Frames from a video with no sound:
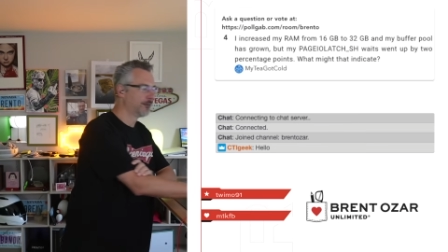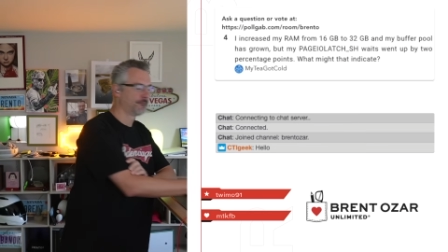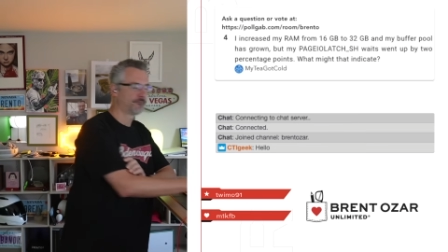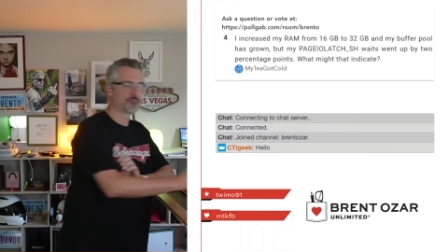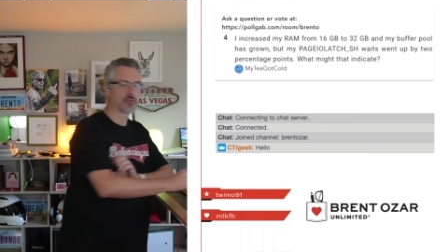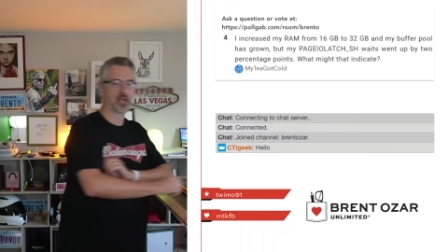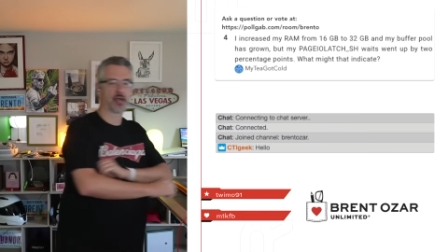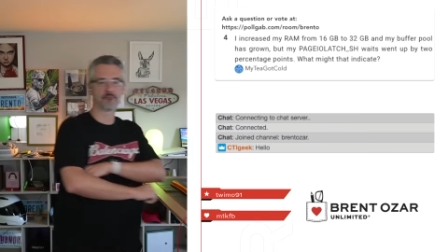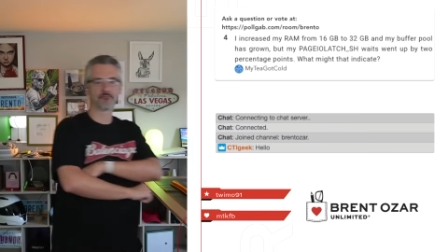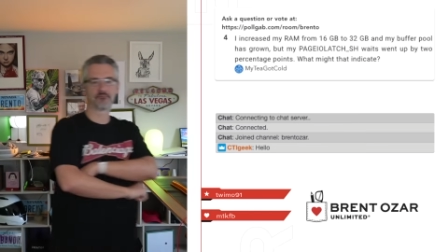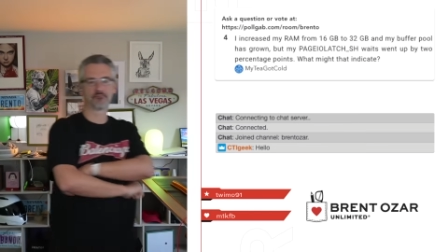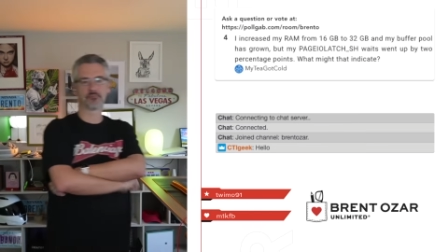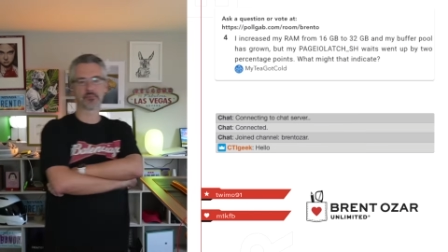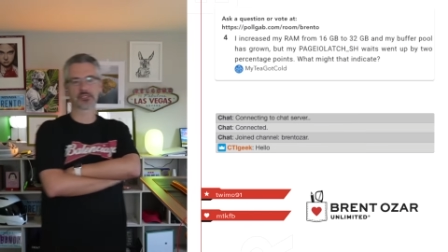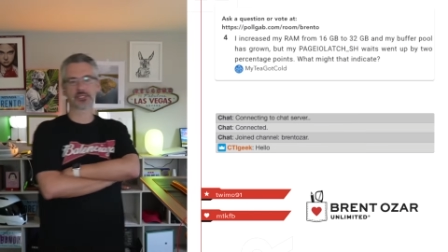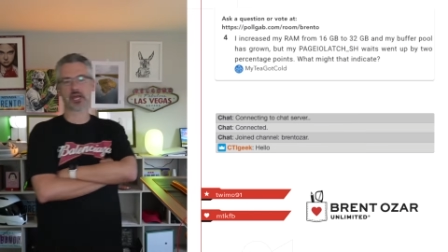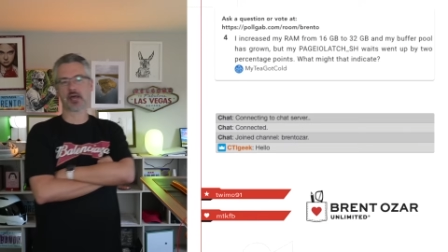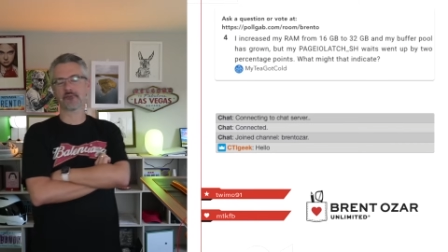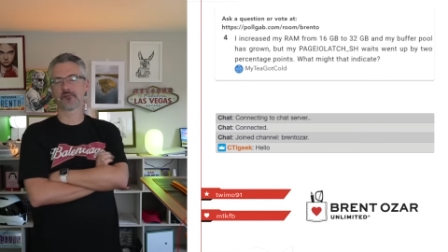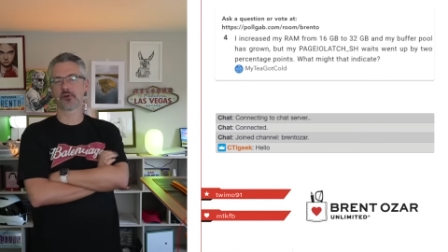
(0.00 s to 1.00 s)
Um,
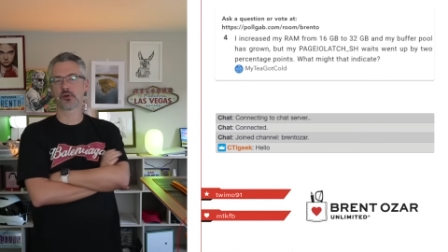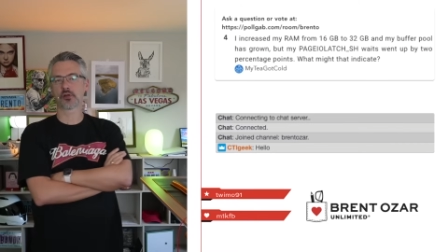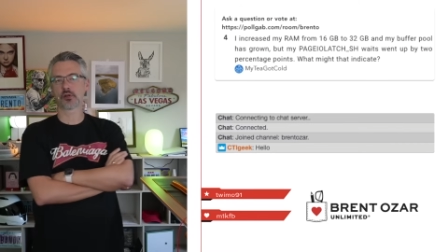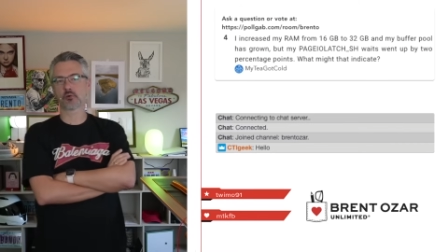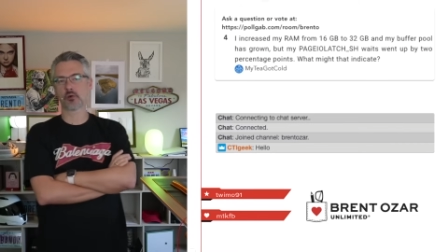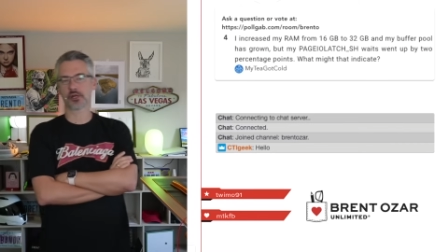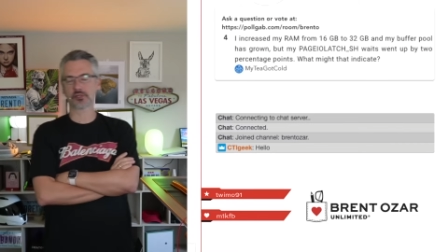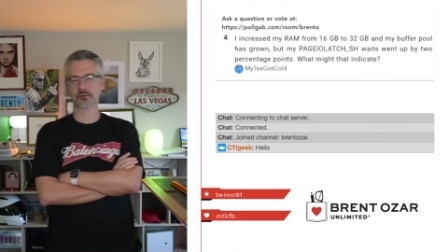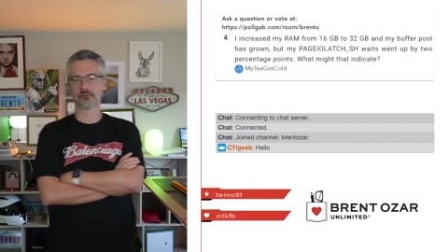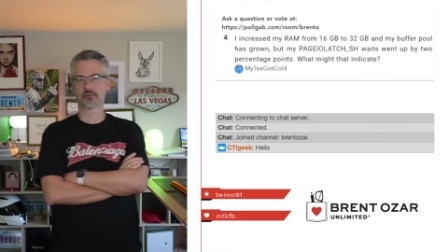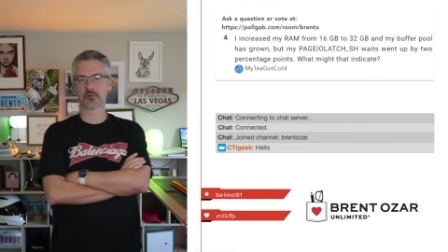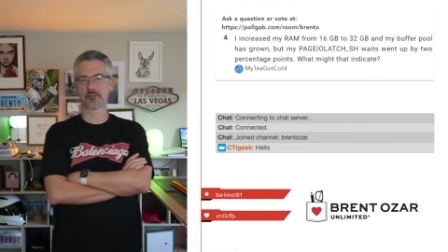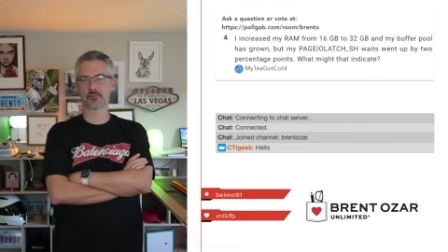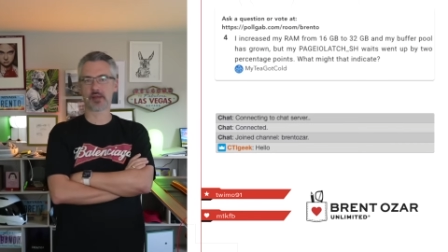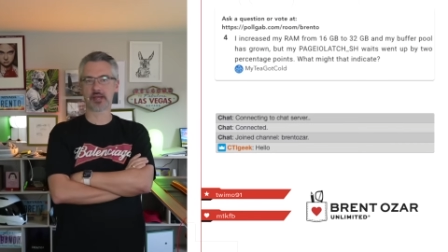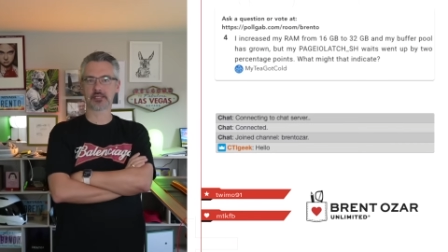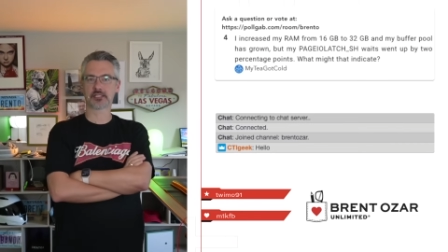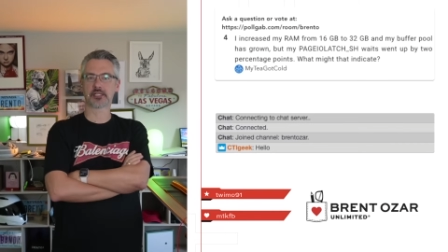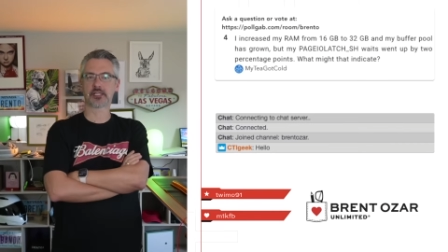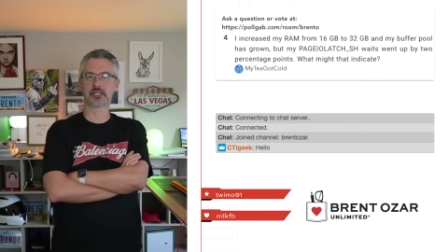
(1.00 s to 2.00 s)
top voted question from
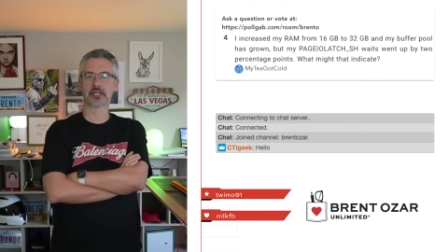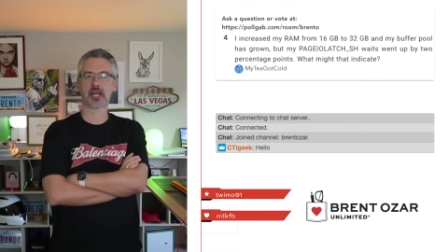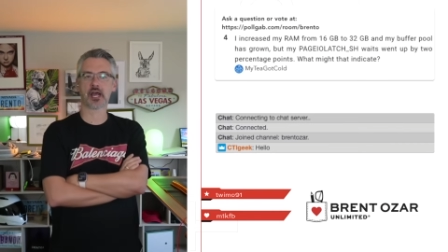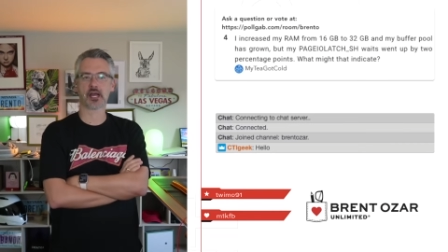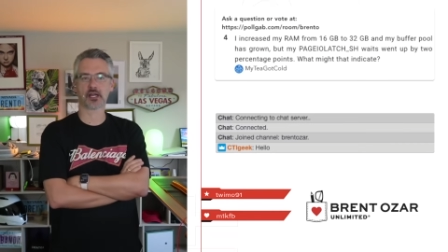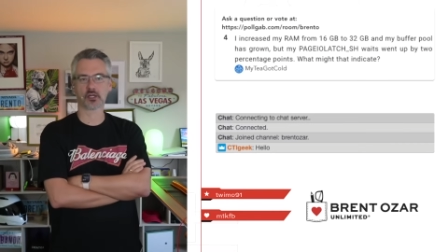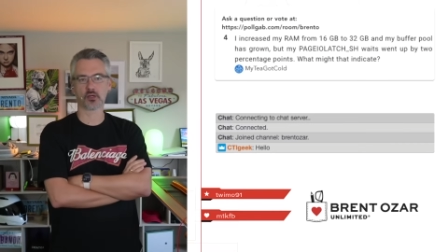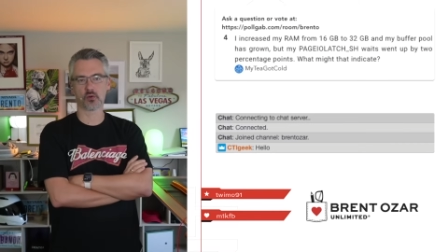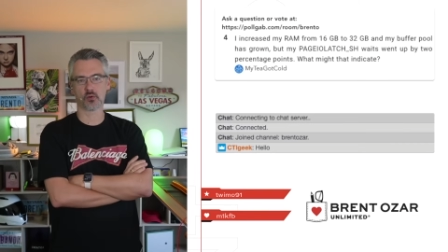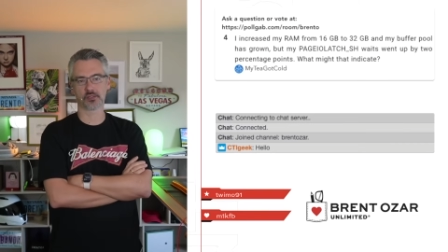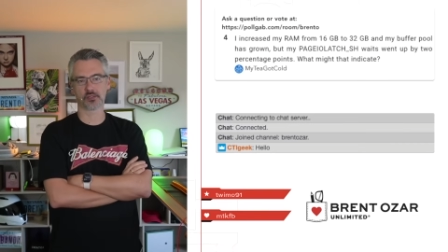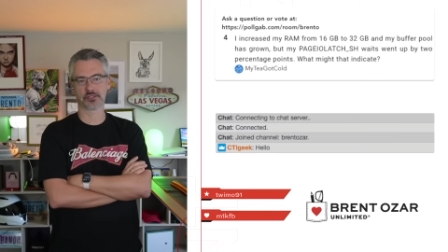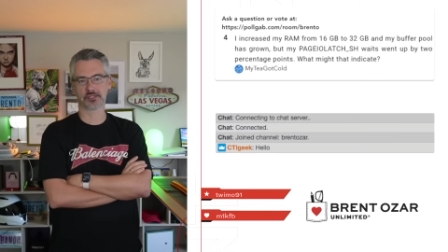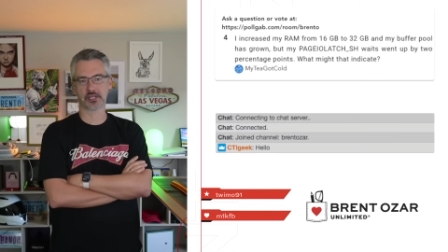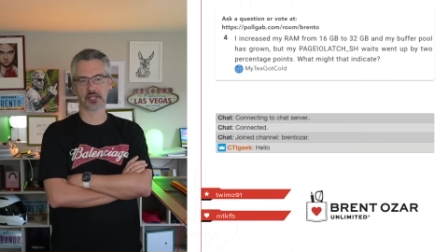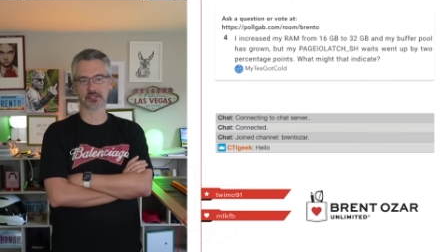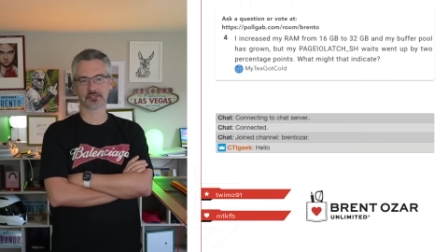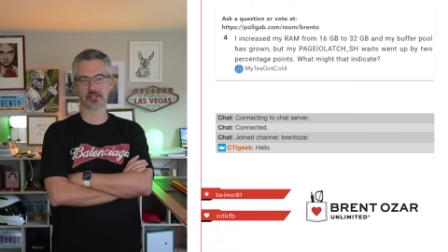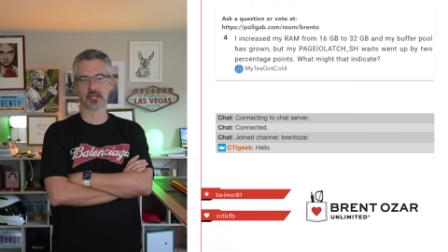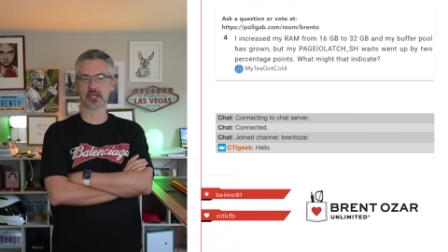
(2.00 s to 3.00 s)
MyTeaGotCold
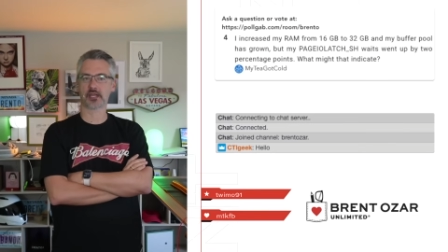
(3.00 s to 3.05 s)
says,